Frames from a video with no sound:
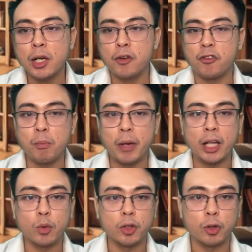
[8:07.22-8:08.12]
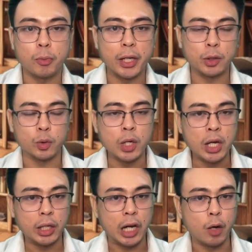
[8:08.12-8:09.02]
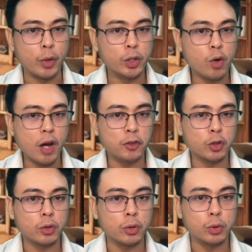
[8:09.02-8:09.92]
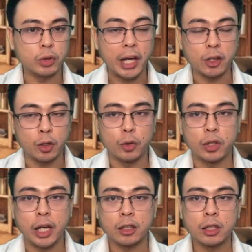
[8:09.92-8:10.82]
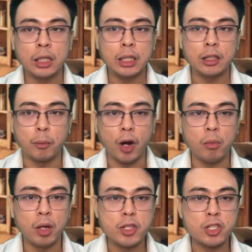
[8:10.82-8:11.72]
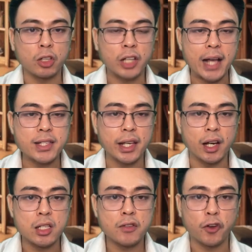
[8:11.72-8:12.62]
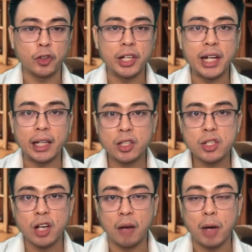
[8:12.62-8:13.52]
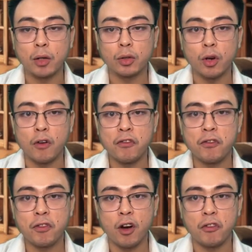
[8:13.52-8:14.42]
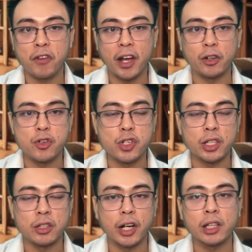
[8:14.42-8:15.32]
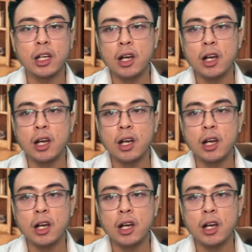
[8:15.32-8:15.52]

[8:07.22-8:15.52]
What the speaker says: from plate 1 to plate 2. Now, we do have to take note that the problem is not asking us for the net amount of energy, right?